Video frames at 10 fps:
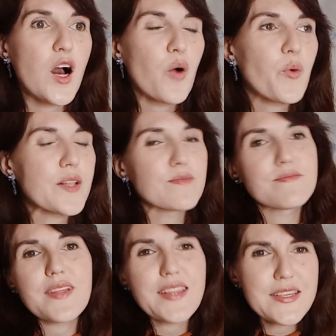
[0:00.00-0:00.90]
Well,
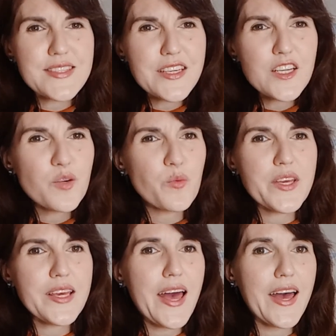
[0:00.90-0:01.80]
last year
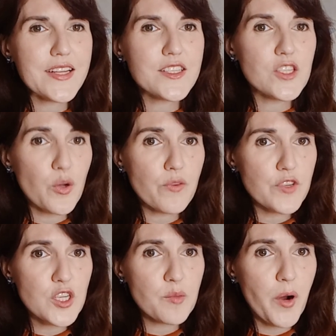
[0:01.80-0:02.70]
we had no
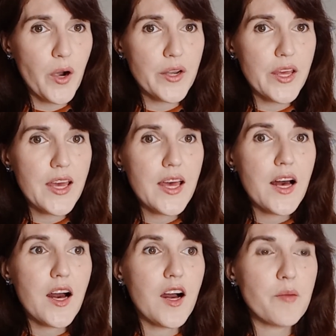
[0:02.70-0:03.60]
official part
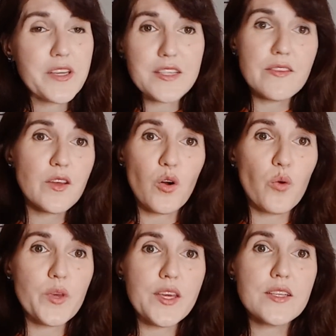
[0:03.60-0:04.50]
because of the
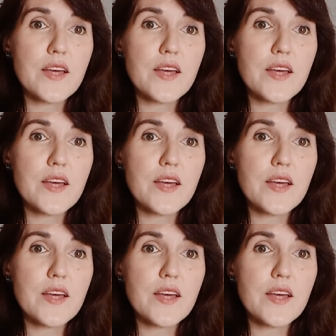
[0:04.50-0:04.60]
COVID.